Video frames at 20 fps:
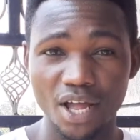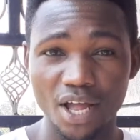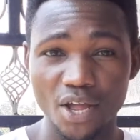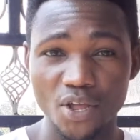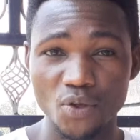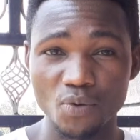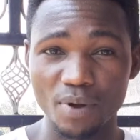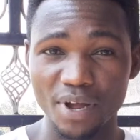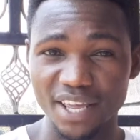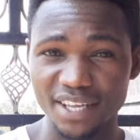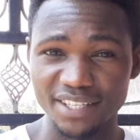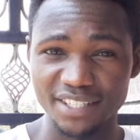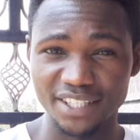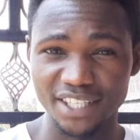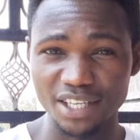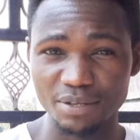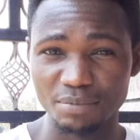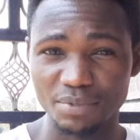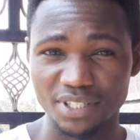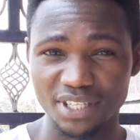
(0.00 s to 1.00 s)
your
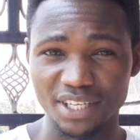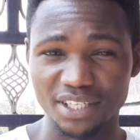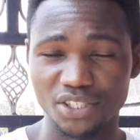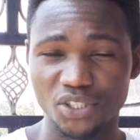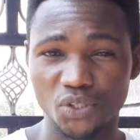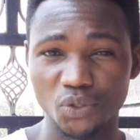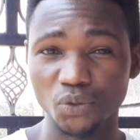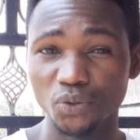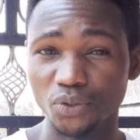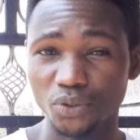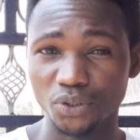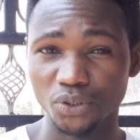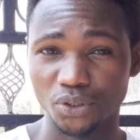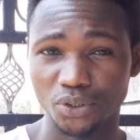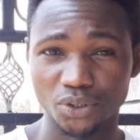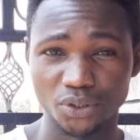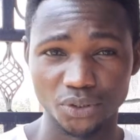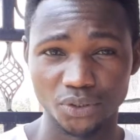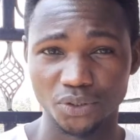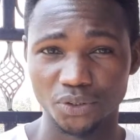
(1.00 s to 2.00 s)
esteem starts to
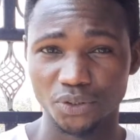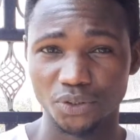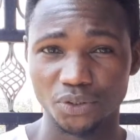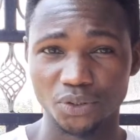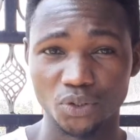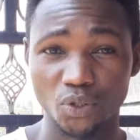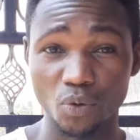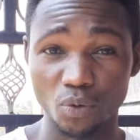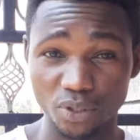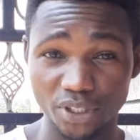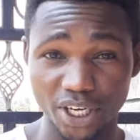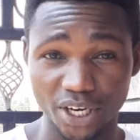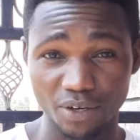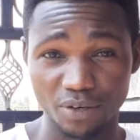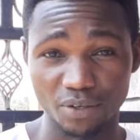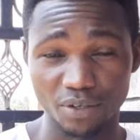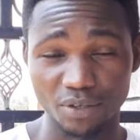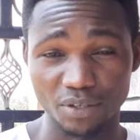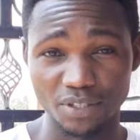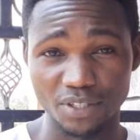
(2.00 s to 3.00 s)
go
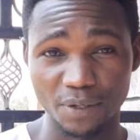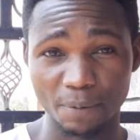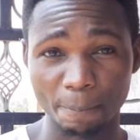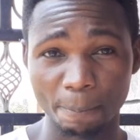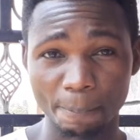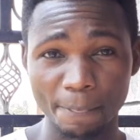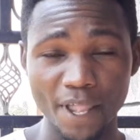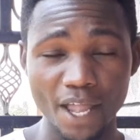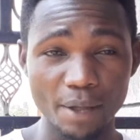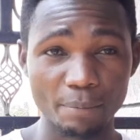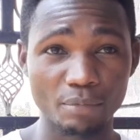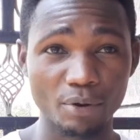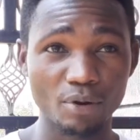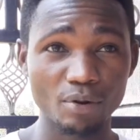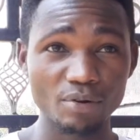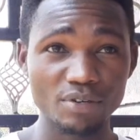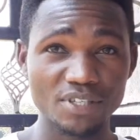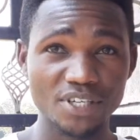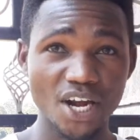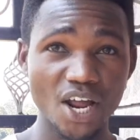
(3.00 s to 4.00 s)
down, you see,
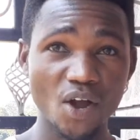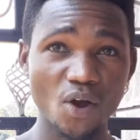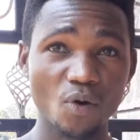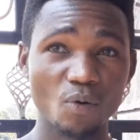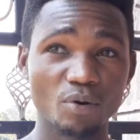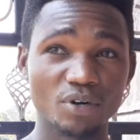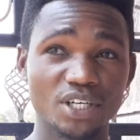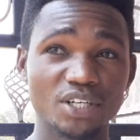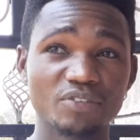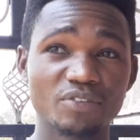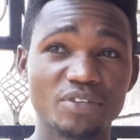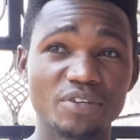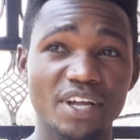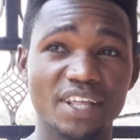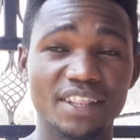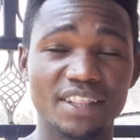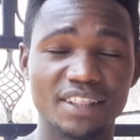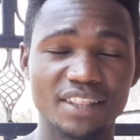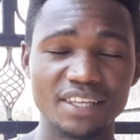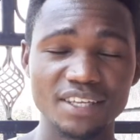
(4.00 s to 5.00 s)
because now whatever you
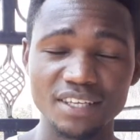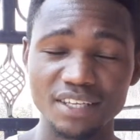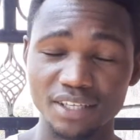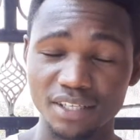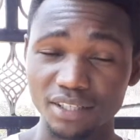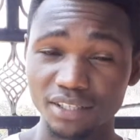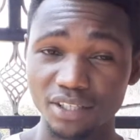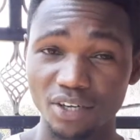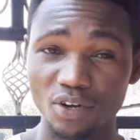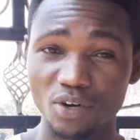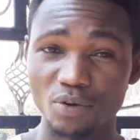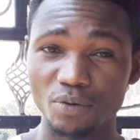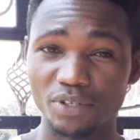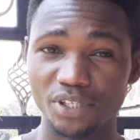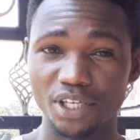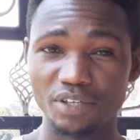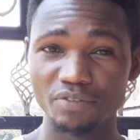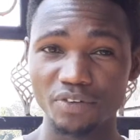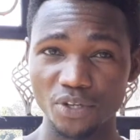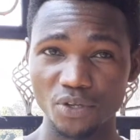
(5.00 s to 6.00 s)
are thinking or
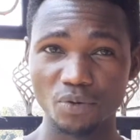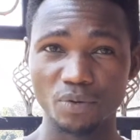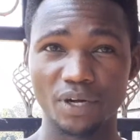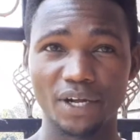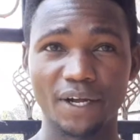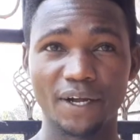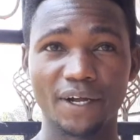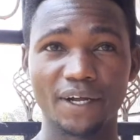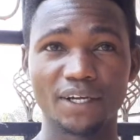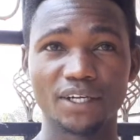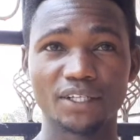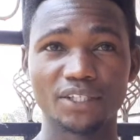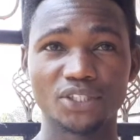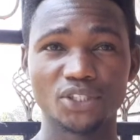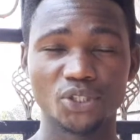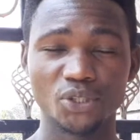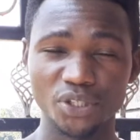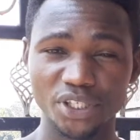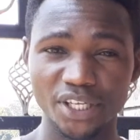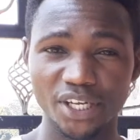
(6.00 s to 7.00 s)
whatever you are
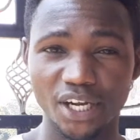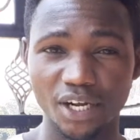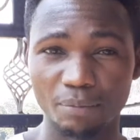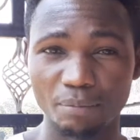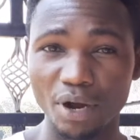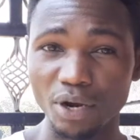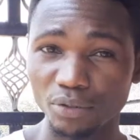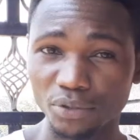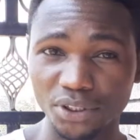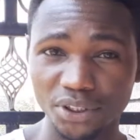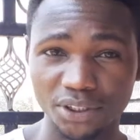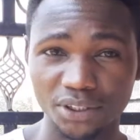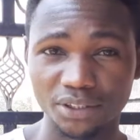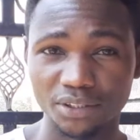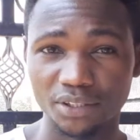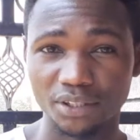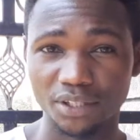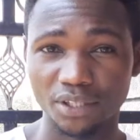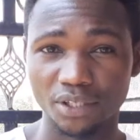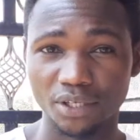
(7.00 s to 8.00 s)
talking about
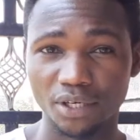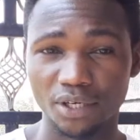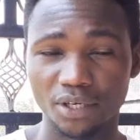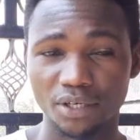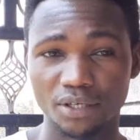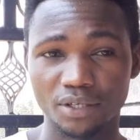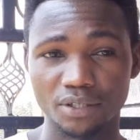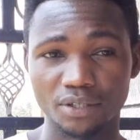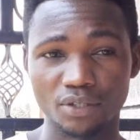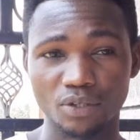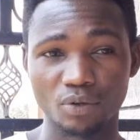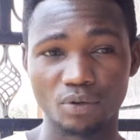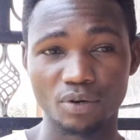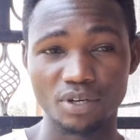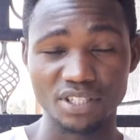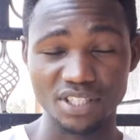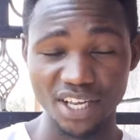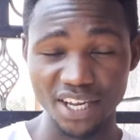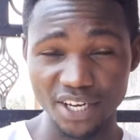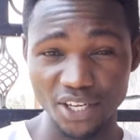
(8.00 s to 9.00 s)

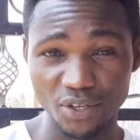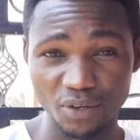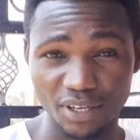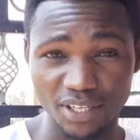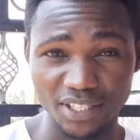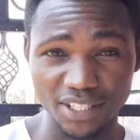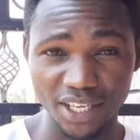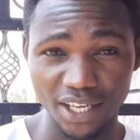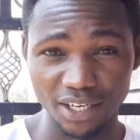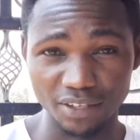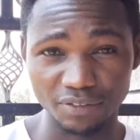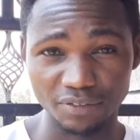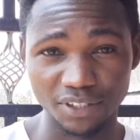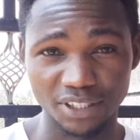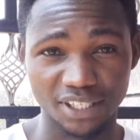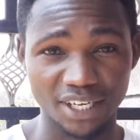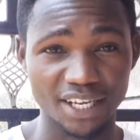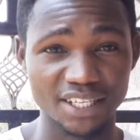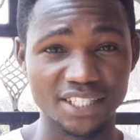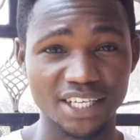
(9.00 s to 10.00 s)
concerning yourself, it
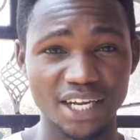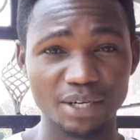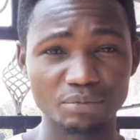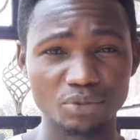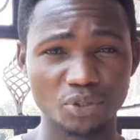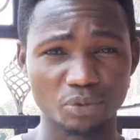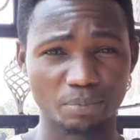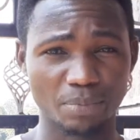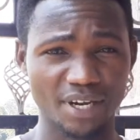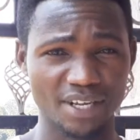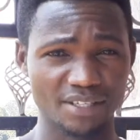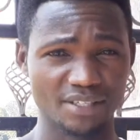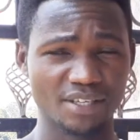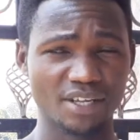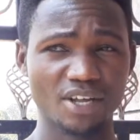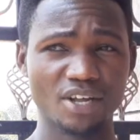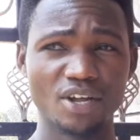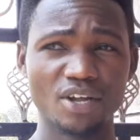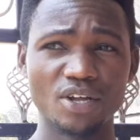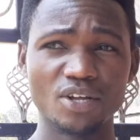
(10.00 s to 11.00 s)
has come to pass.
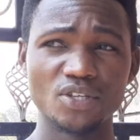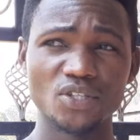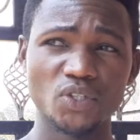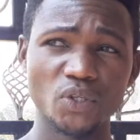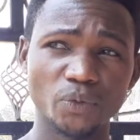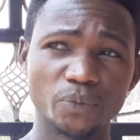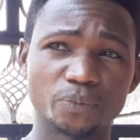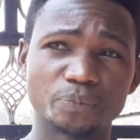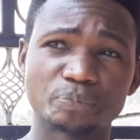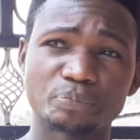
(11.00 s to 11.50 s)
So